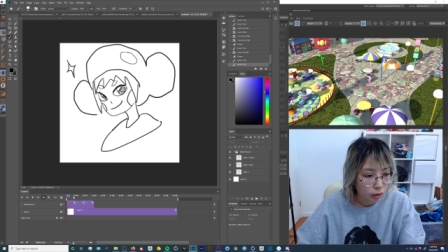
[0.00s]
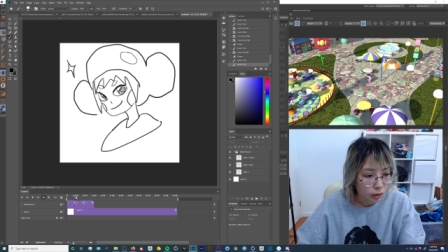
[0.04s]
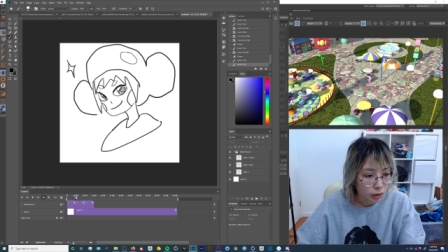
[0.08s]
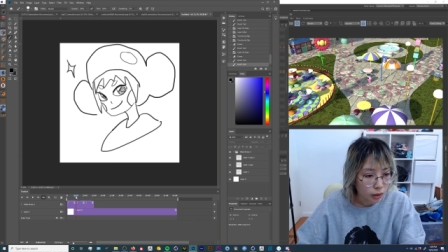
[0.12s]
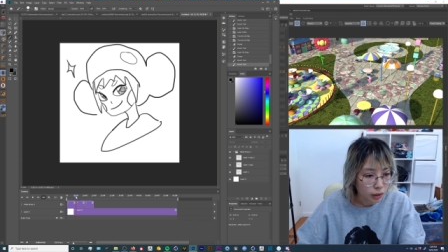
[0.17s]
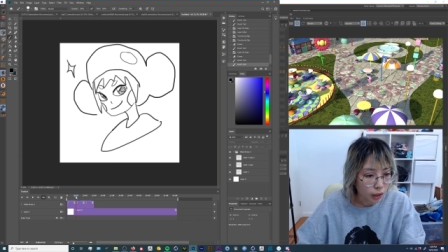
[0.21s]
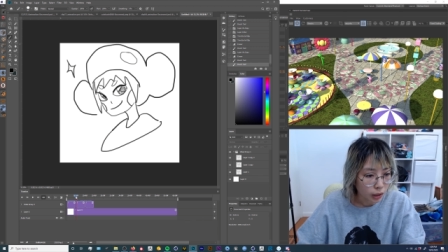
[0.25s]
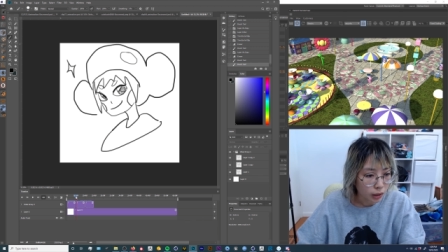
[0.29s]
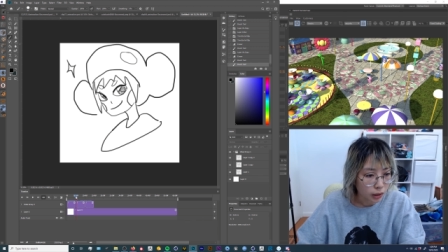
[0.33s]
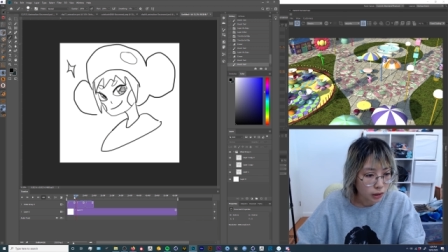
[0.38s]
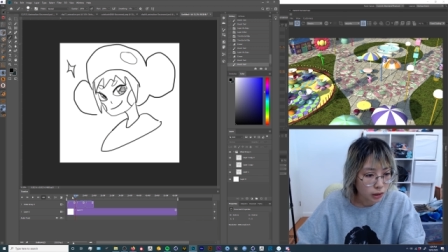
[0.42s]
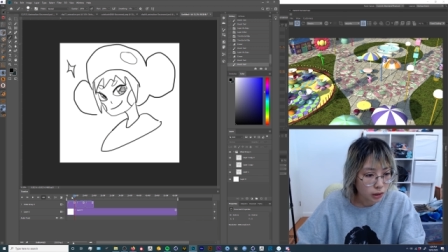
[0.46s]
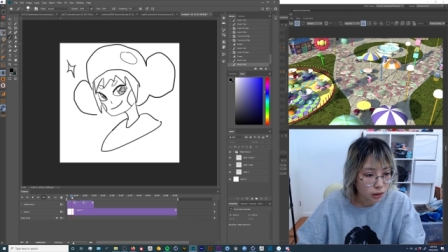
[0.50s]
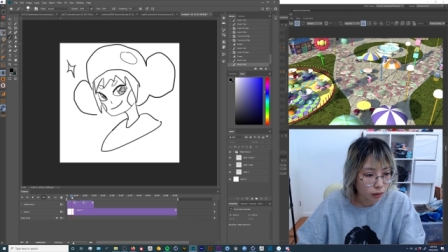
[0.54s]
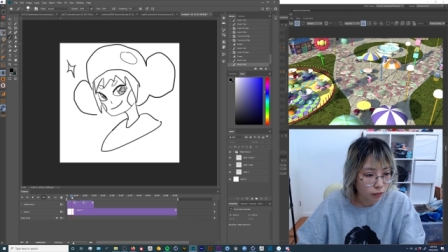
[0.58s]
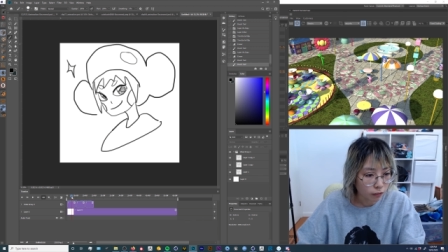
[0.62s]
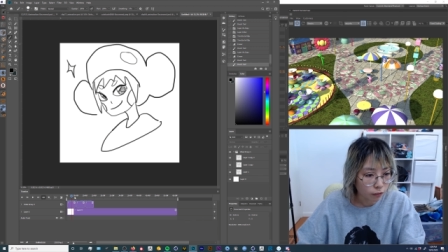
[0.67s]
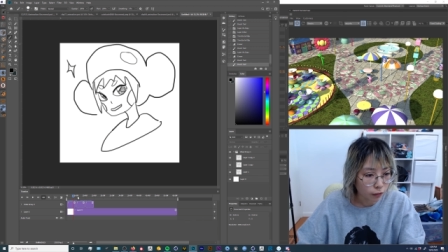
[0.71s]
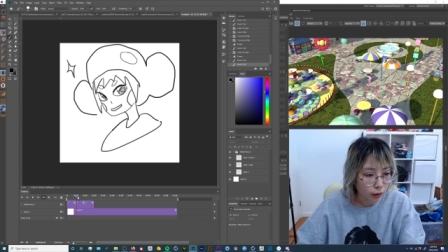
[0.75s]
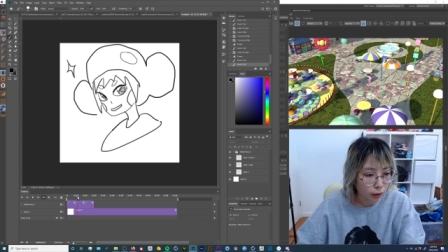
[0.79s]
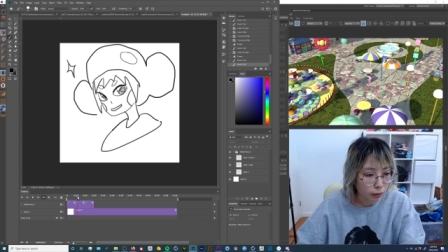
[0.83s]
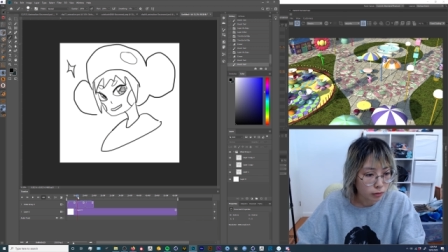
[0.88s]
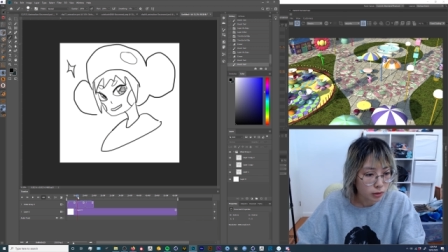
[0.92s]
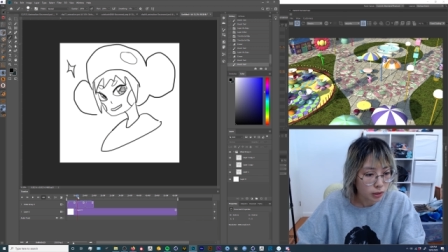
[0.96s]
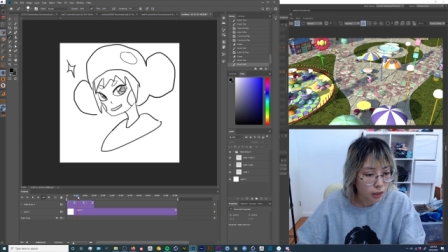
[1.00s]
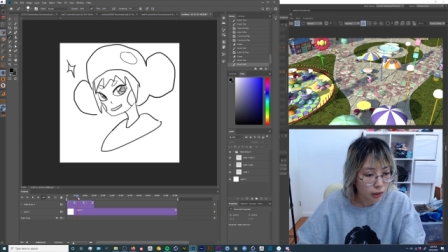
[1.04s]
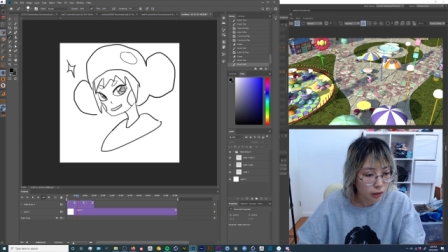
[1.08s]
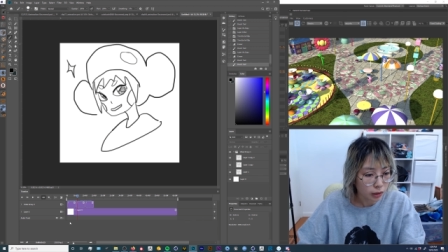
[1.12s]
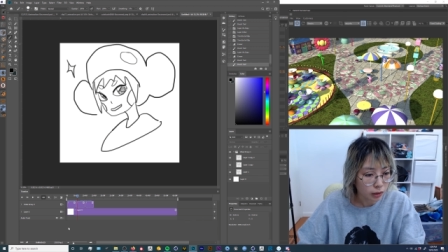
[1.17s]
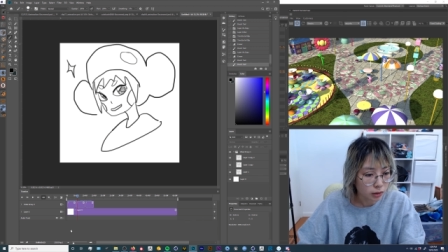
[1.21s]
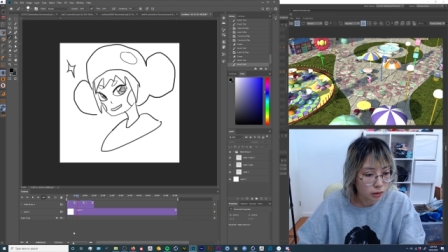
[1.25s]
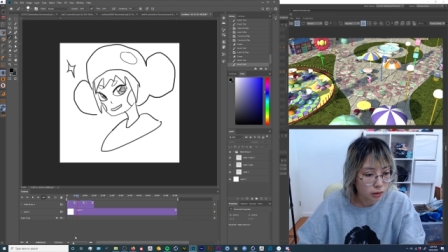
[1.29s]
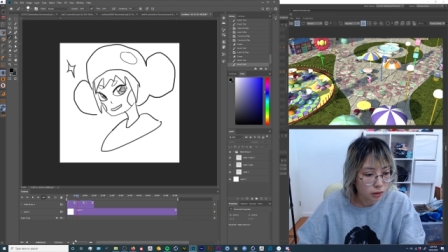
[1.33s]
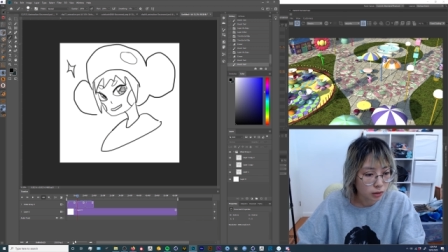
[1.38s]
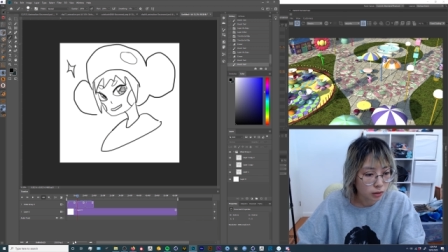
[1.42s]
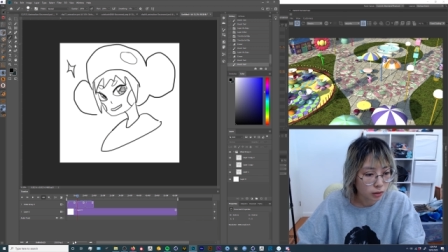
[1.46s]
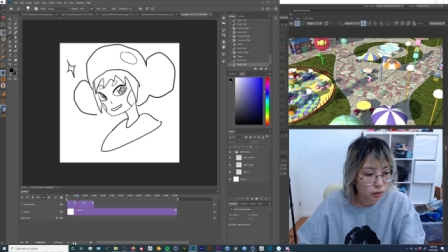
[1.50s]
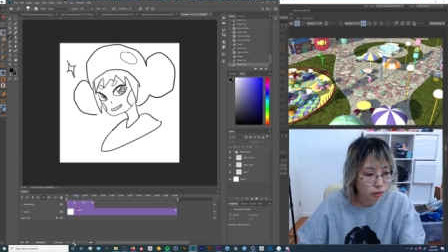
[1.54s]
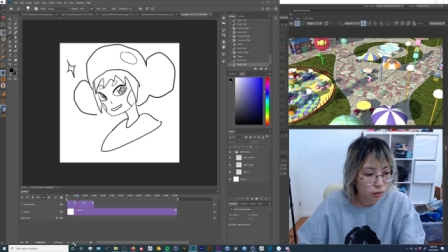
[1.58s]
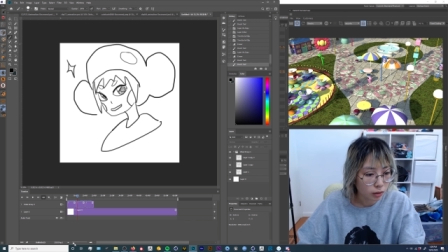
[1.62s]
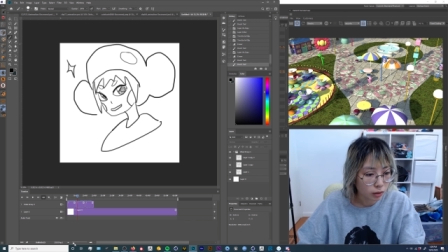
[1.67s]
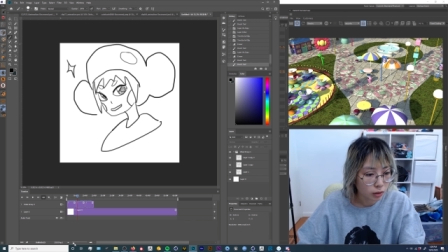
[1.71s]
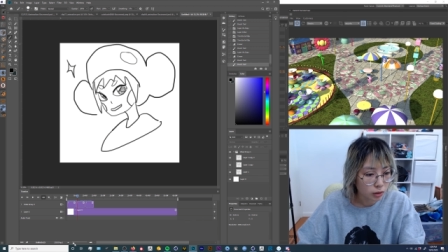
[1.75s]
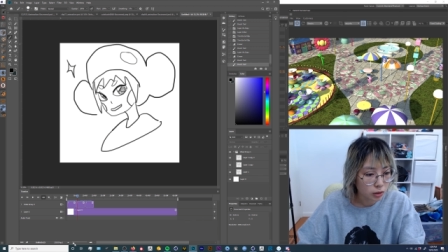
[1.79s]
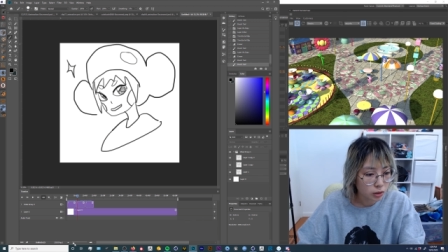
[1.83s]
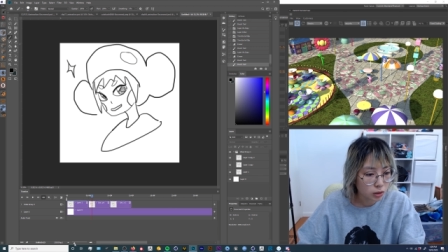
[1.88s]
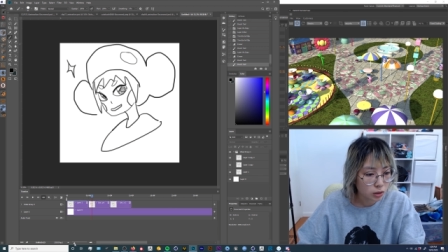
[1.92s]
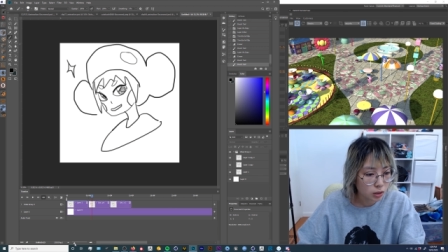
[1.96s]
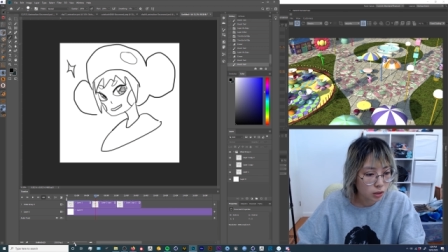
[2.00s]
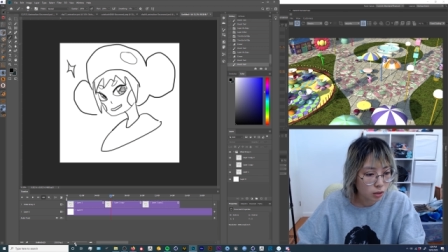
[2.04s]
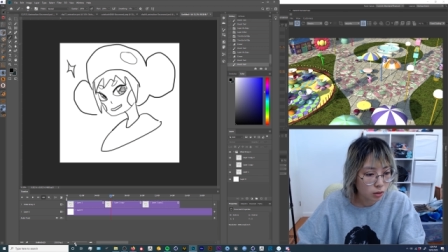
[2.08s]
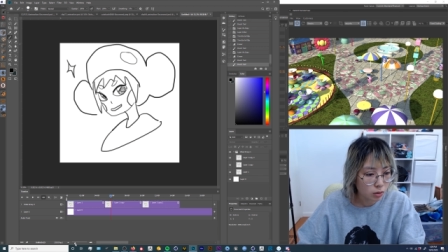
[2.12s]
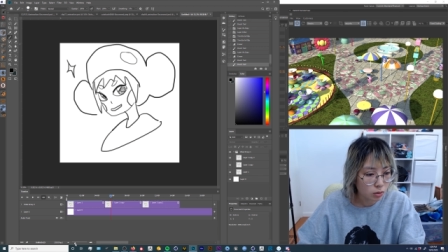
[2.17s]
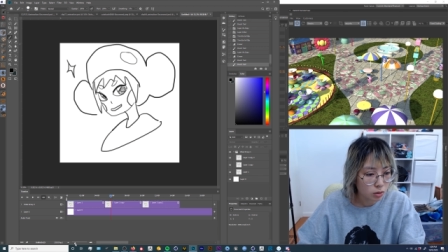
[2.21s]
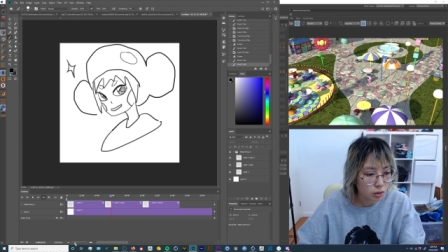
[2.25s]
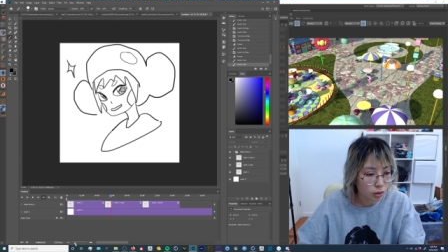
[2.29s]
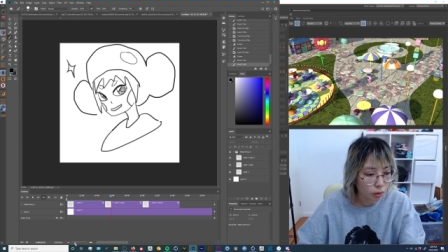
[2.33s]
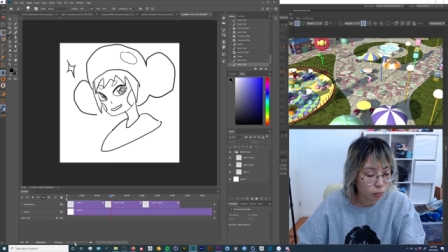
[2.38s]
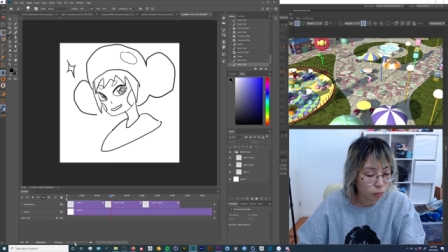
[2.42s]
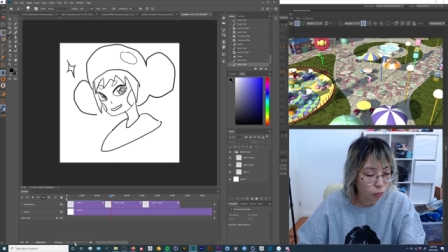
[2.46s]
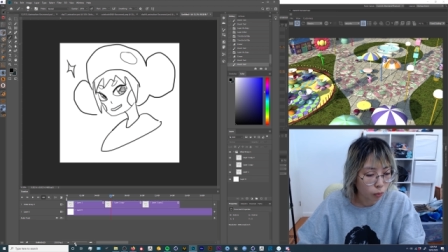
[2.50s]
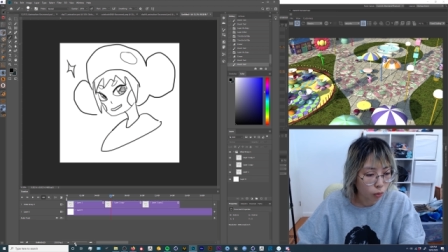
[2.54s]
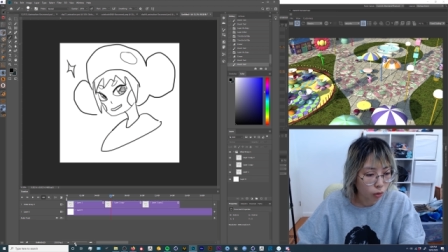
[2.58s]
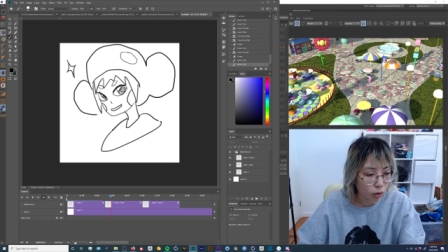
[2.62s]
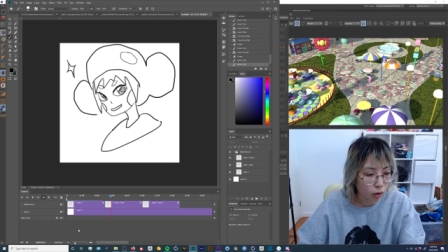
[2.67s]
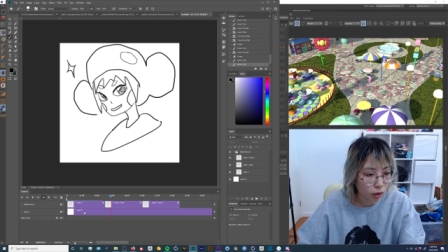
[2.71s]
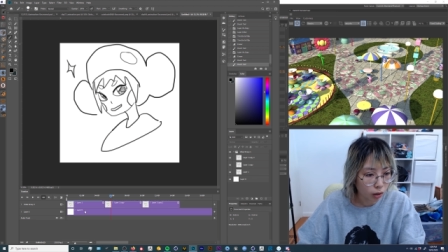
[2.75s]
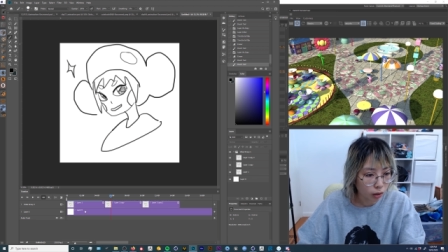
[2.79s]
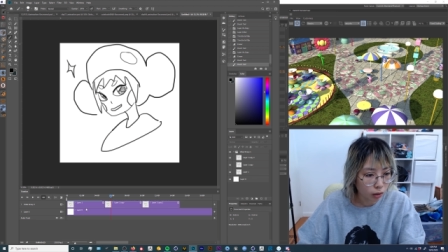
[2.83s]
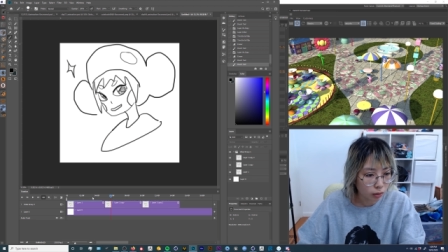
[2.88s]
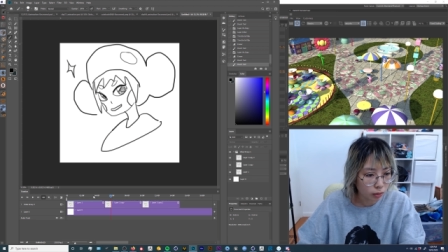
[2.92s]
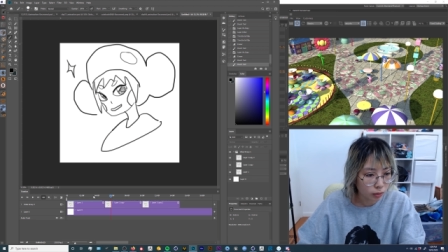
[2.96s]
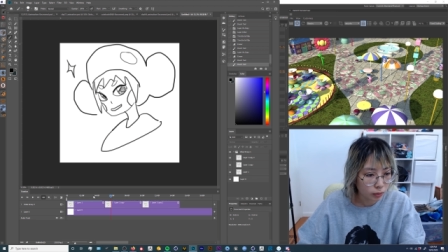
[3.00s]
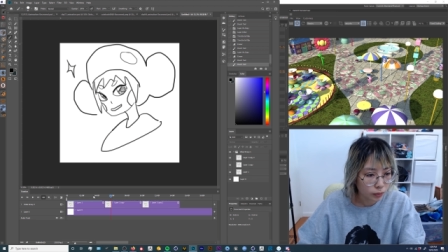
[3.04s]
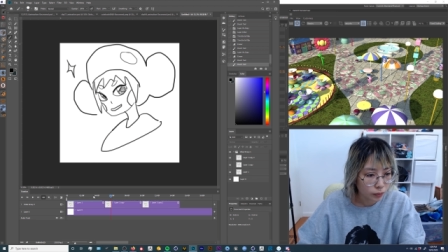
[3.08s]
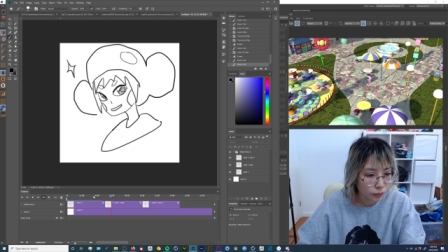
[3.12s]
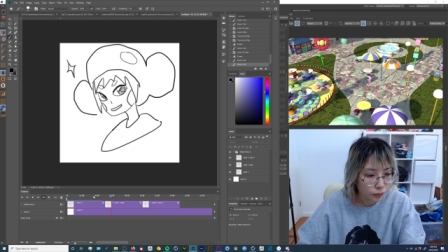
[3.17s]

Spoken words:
Yeah, this is at 5 seconds. Excusez-moi.